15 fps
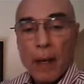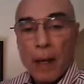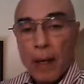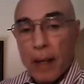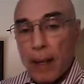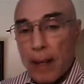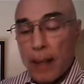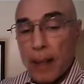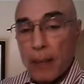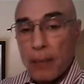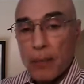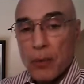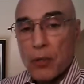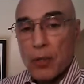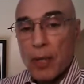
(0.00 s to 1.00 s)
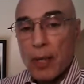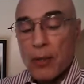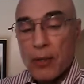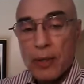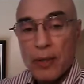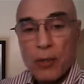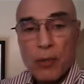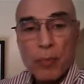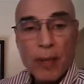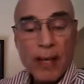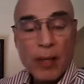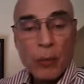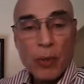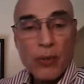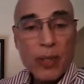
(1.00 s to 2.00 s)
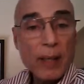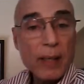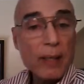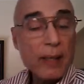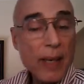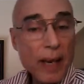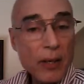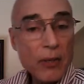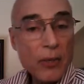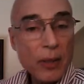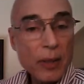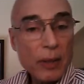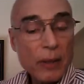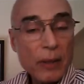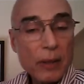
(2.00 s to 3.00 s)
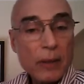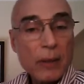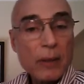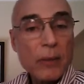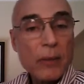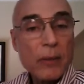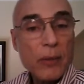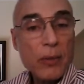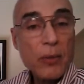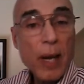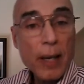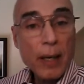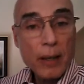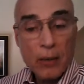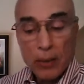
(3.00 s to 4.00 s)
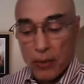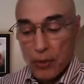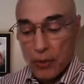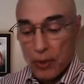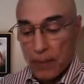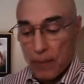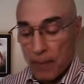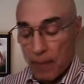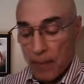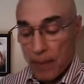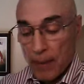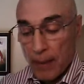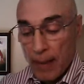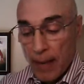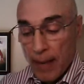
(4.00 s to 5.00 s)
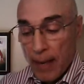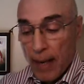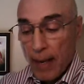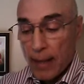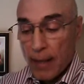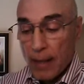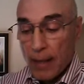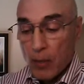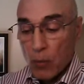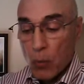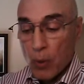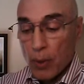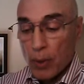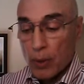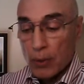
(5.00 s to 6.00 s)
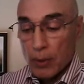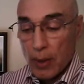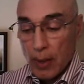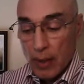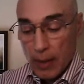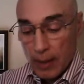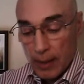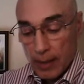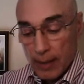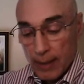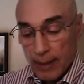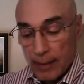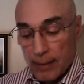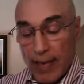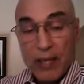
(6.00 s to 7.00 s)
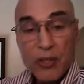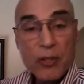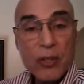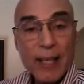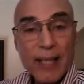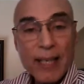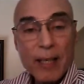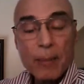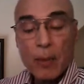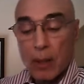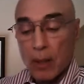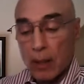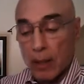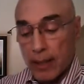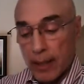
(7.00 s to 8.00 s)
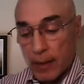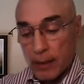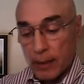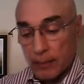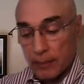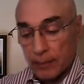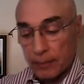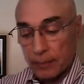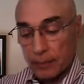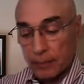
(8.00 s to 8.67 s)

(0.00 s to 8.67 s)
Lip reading: Again, emphasizing this man was a NASA scientist, and he had worked on as team leader